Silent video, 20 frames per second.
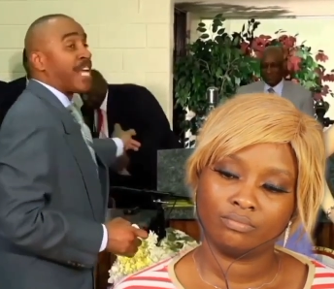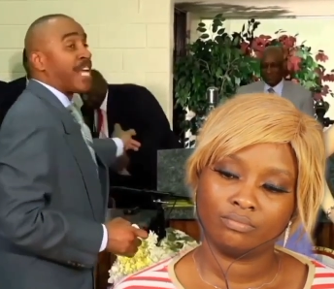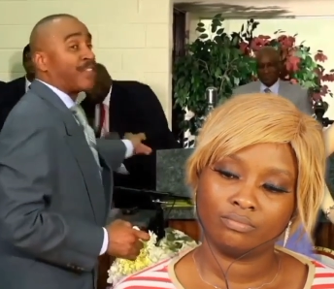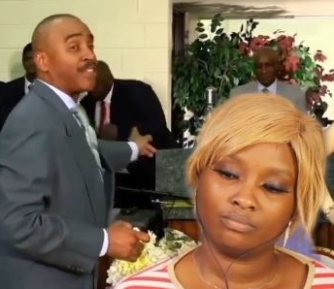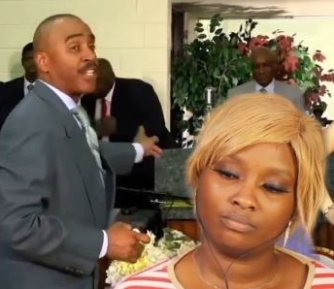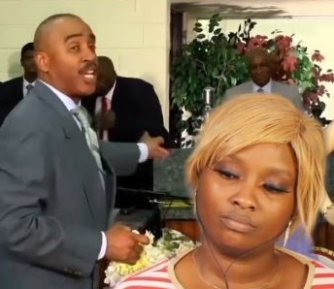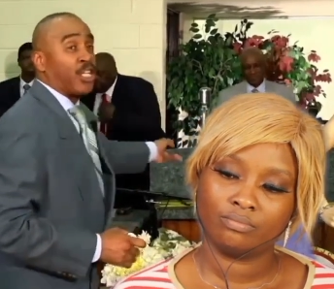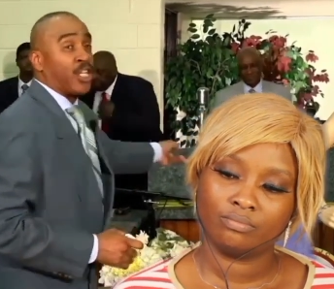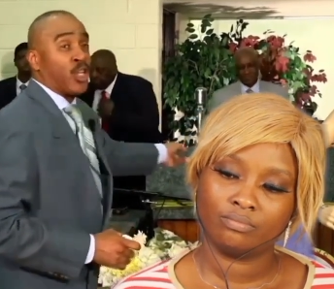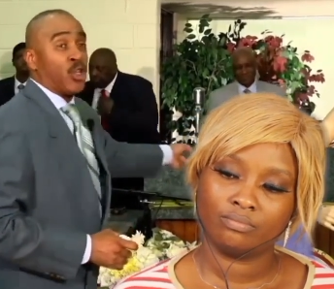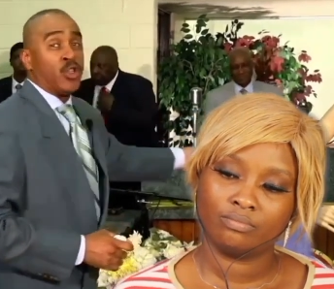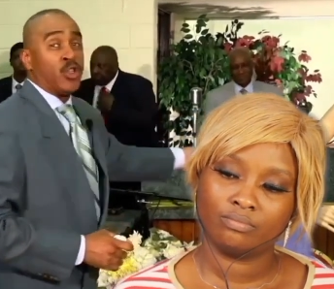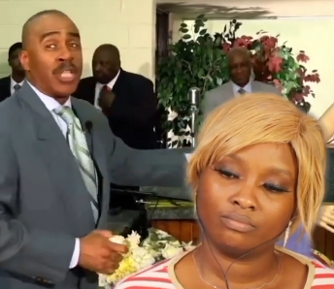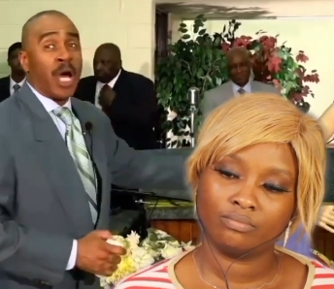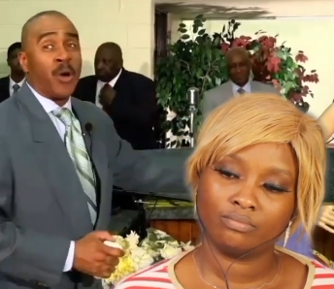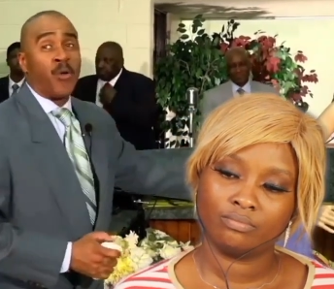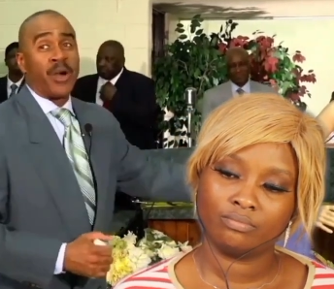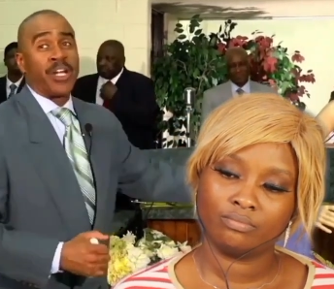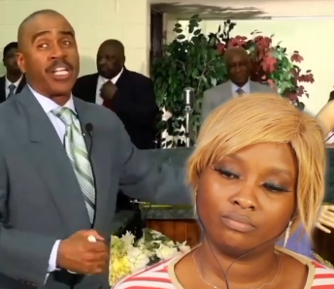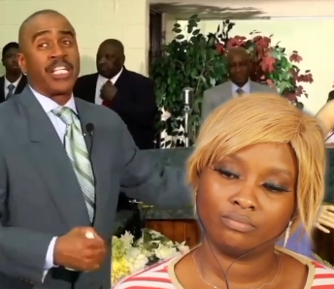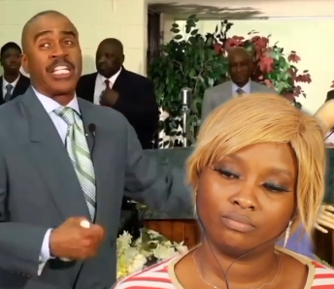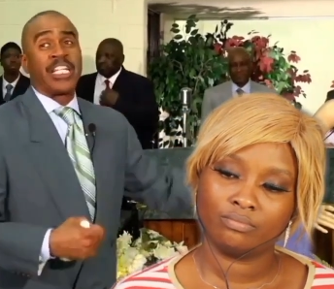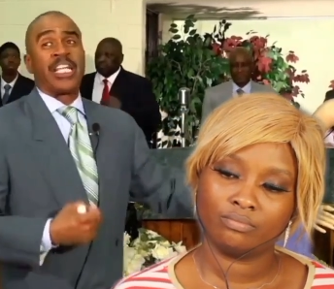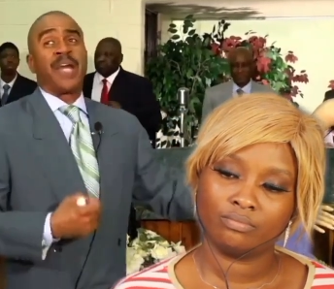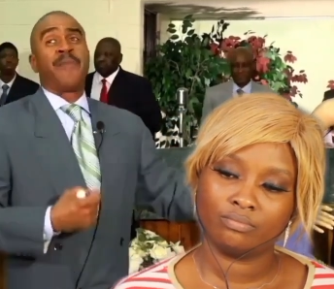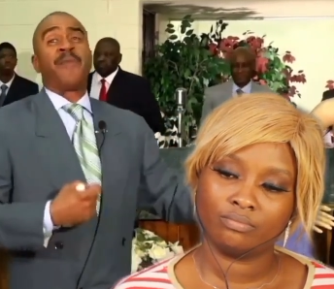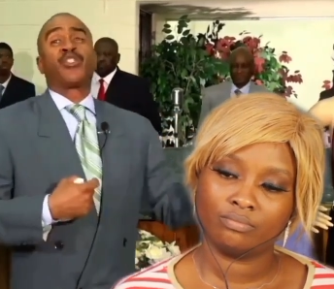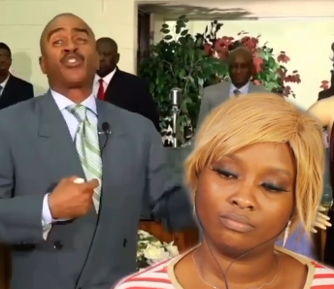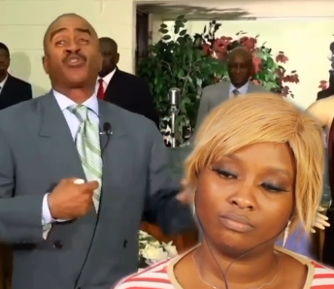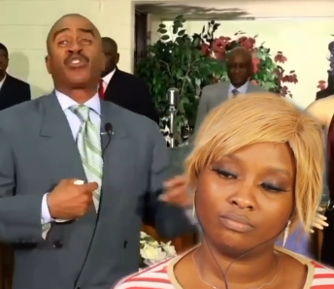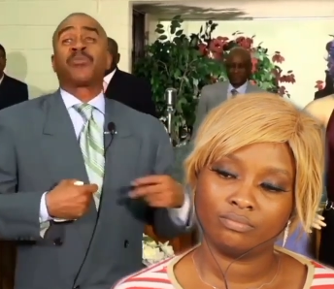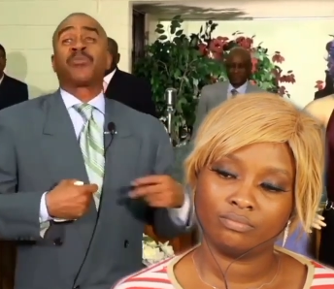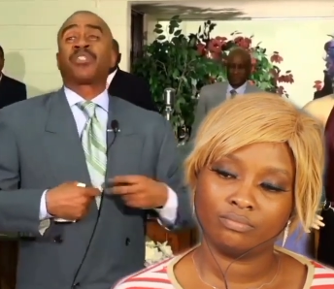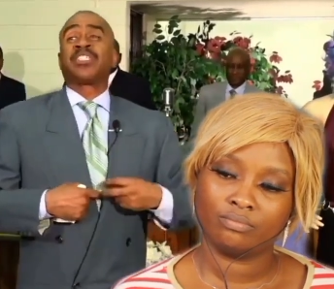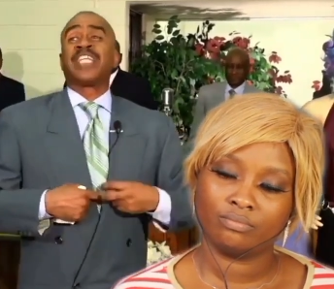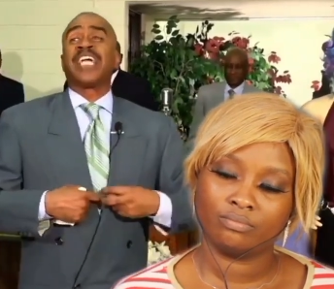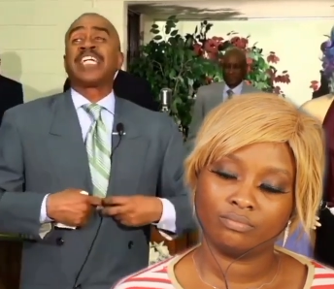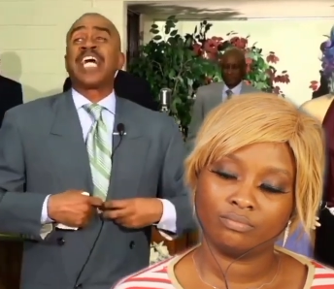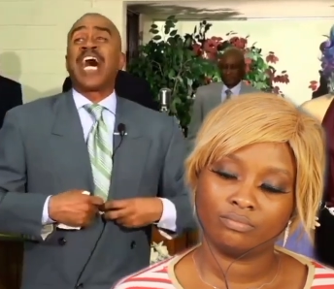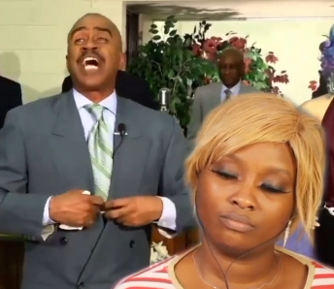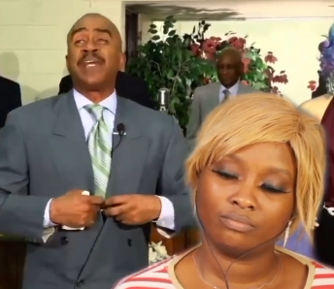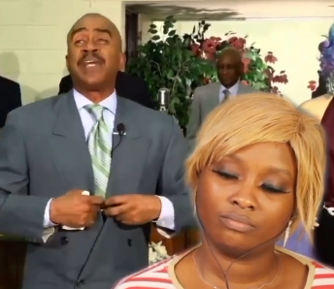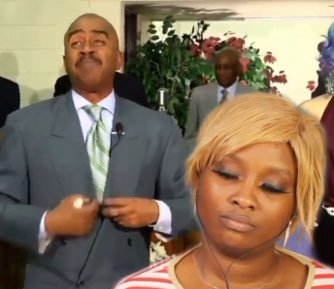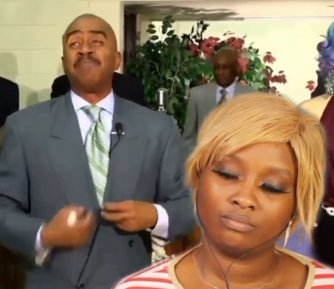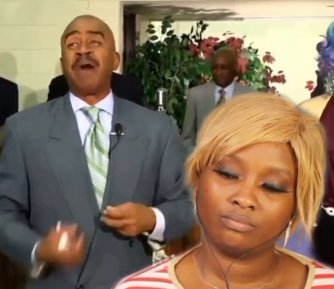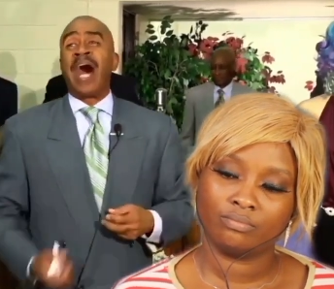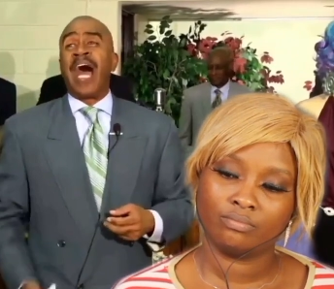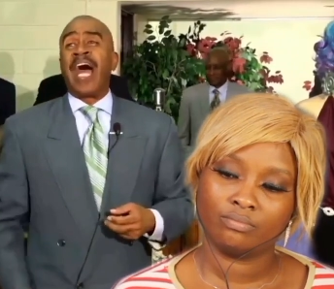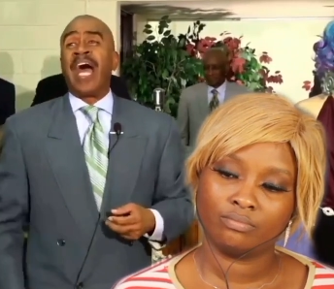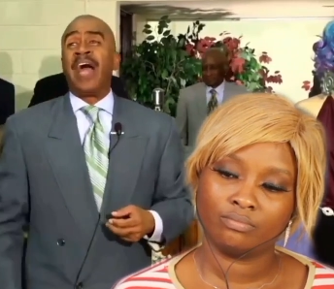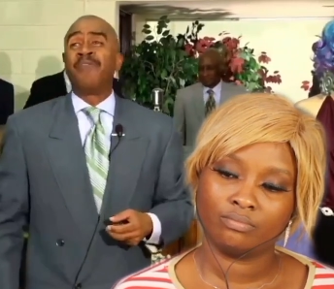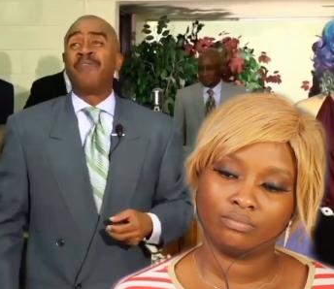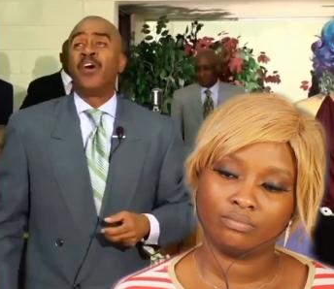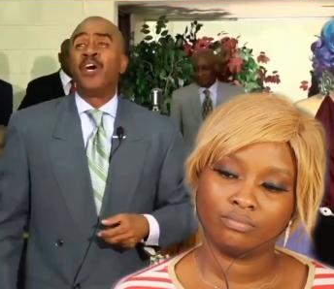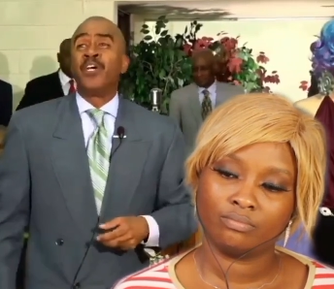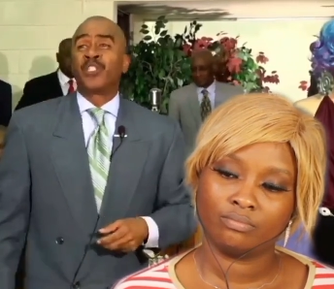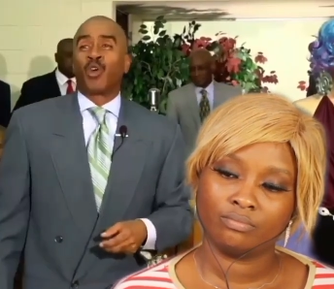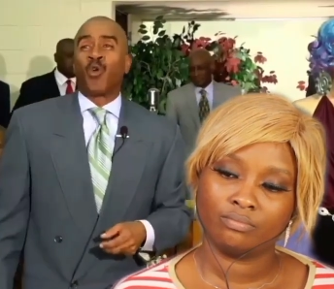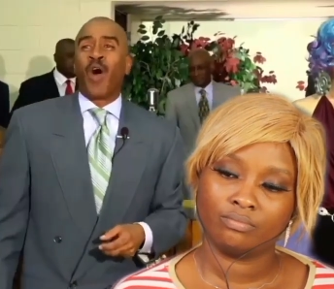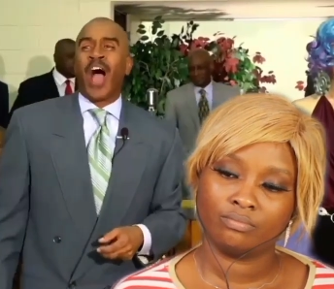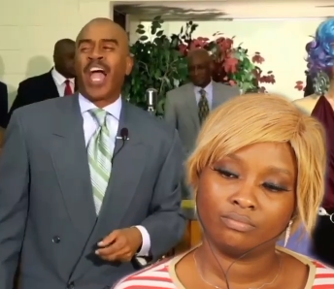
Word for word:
Speaker 1: that they use. I want to get every scripture they got in mind so